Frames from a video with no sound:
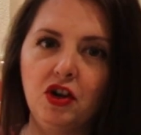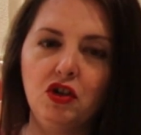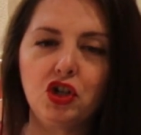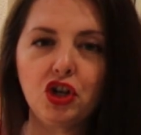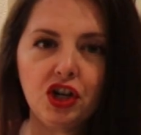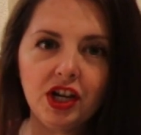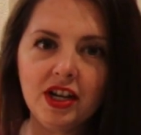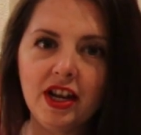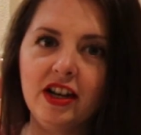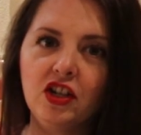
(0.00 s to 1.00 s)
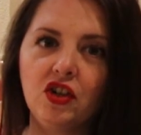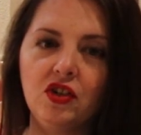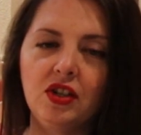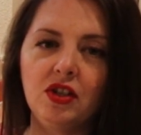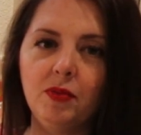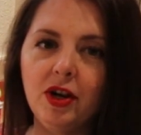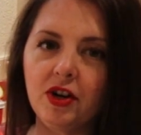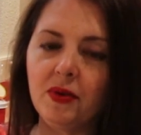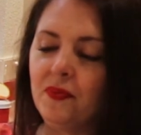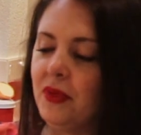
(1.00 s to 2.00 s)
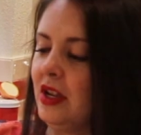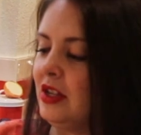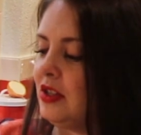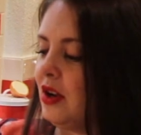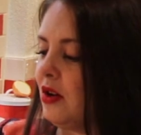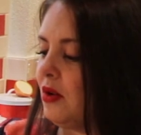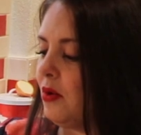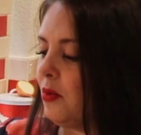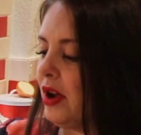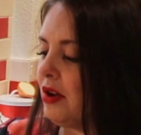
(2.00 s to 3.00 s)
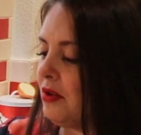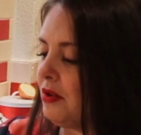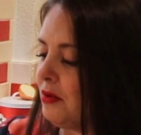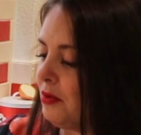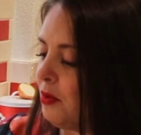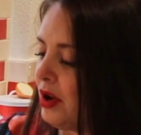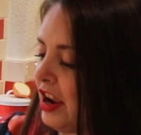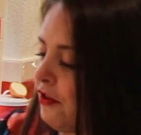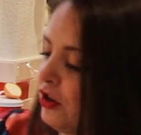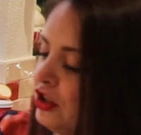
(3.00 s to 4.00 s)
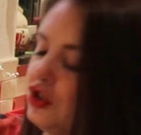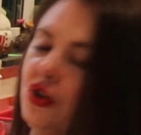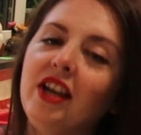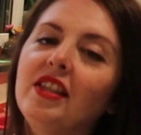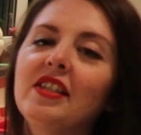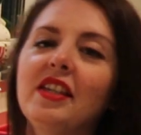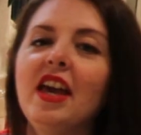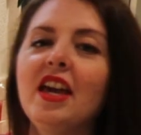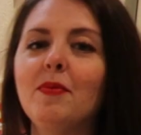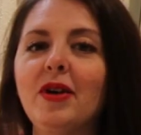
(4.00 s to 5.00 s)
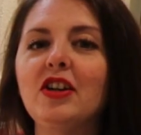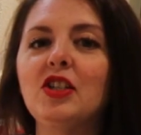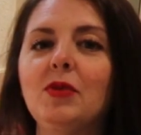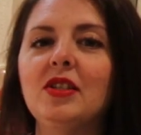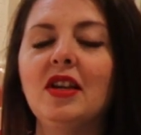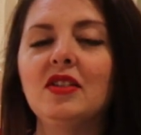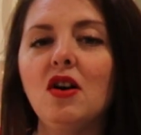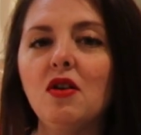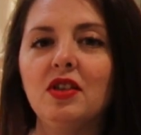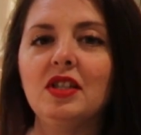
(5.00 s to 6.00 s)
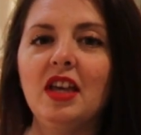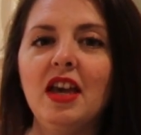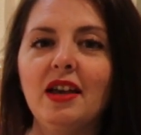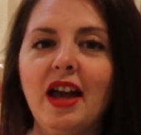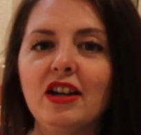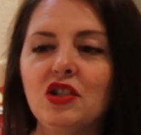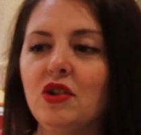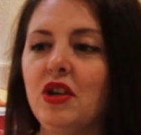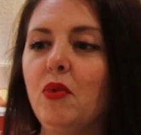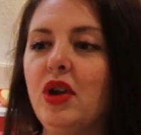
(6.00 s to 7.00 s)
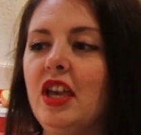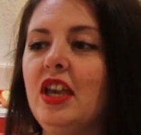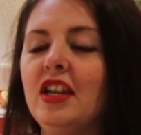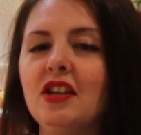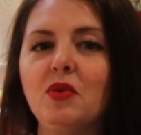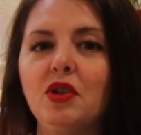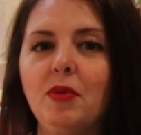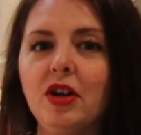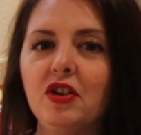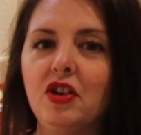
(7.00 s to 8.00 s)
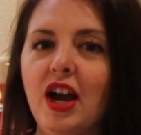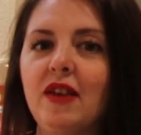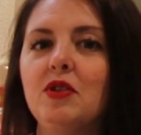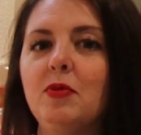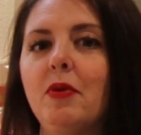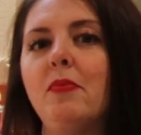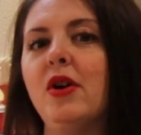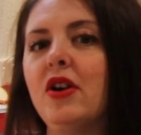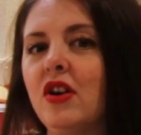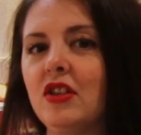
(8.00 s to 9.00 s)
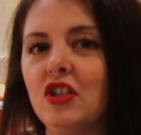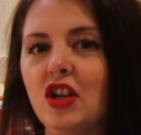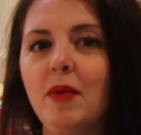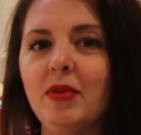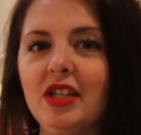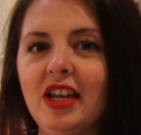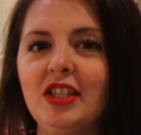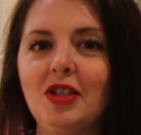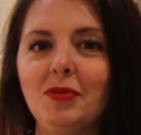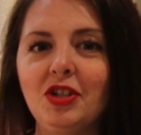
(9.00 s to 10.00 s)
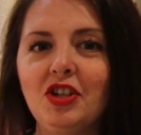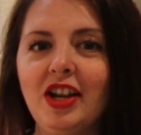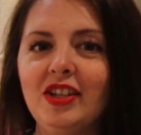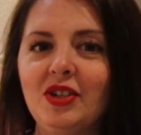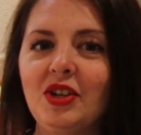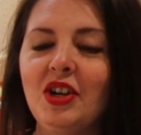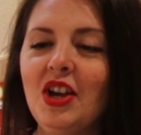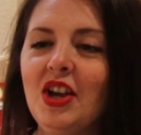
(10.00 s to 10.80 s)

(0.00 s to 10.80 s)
You churn it and it turns into butter. So when I first tried this cake, my husband says, oh, this cake, actually we eat it with butter. You have to put butter on the top. It tastes much nicer.